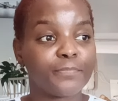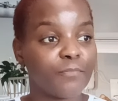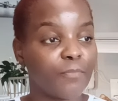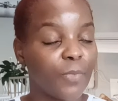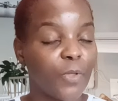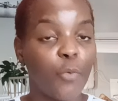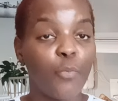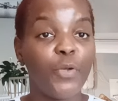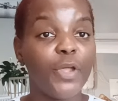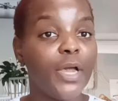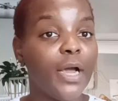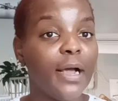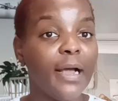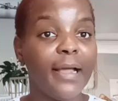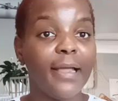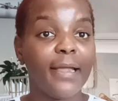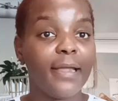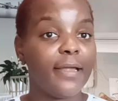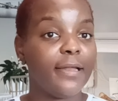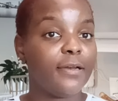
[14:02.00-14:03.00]
we
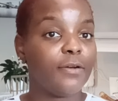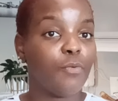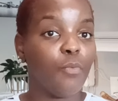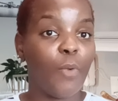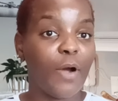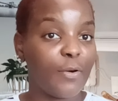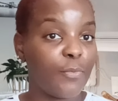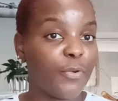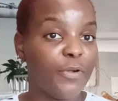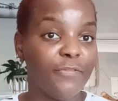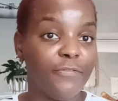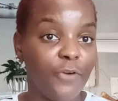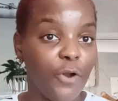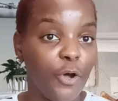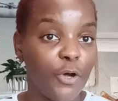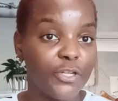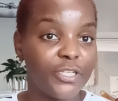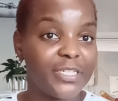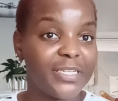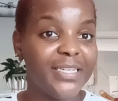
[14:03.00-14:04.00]
are and what we've
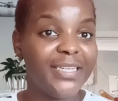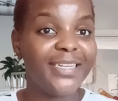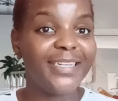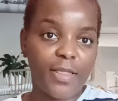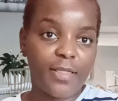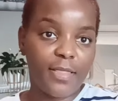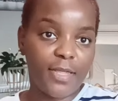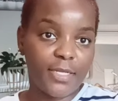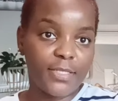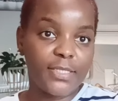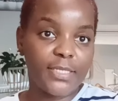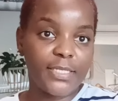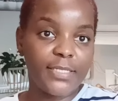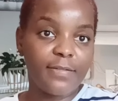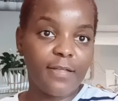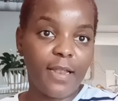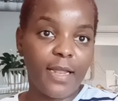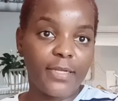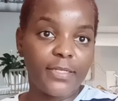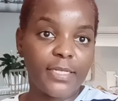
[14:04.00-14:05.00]
lost. This is the
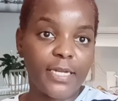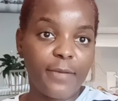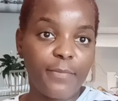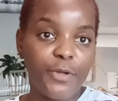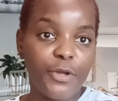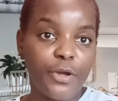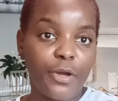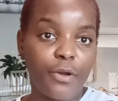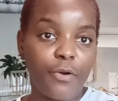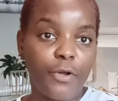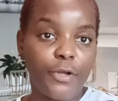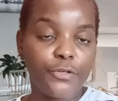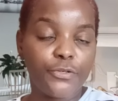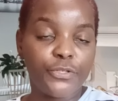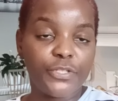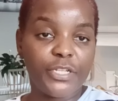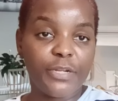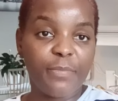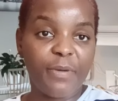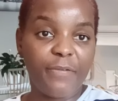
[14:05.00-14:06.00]
last time you are going to
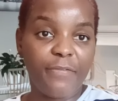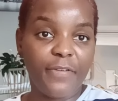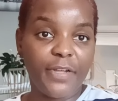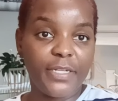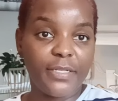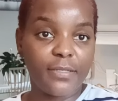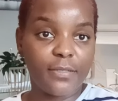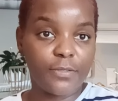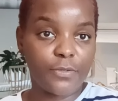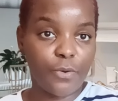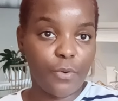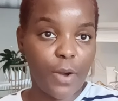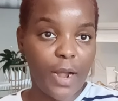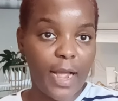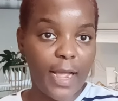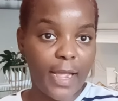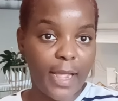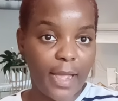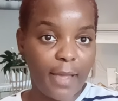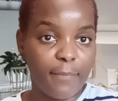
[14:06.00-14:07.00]
see my face, so
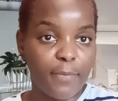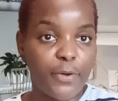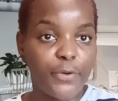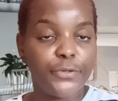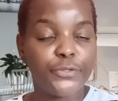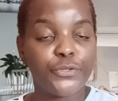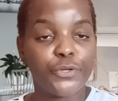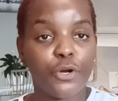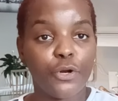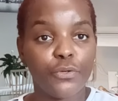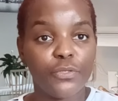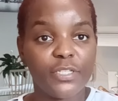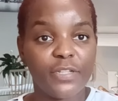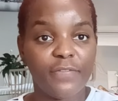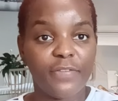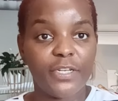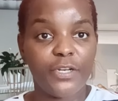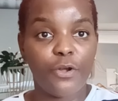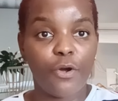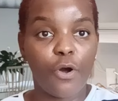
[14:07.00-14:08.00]
I am going to close the
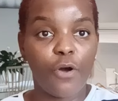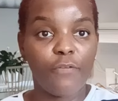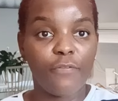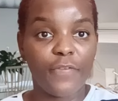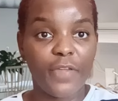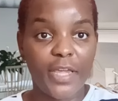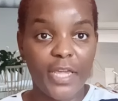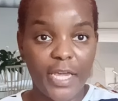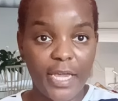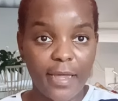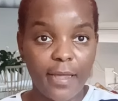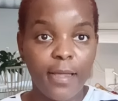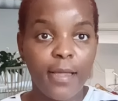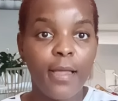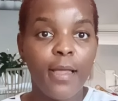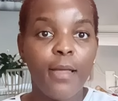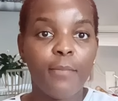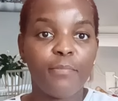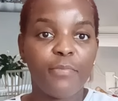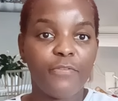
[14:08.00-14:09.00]
video off here
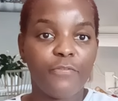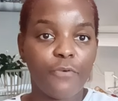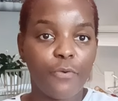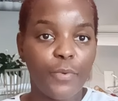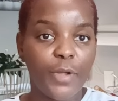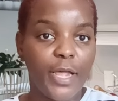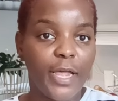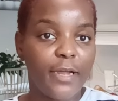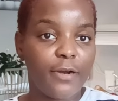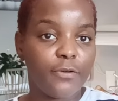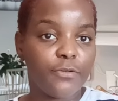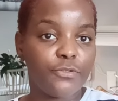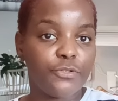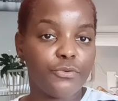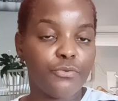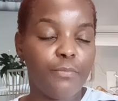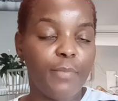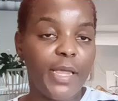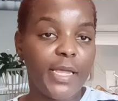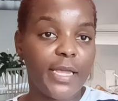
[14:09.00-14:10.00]
before we head on
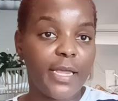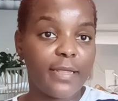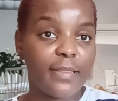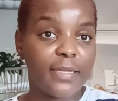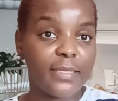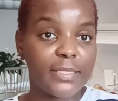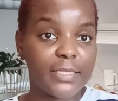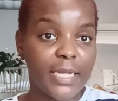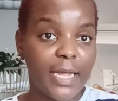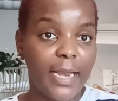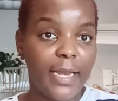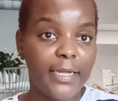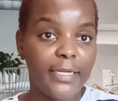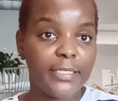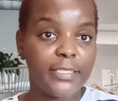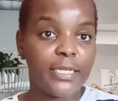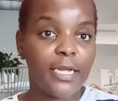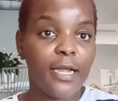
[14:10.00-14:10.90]
to making the salad.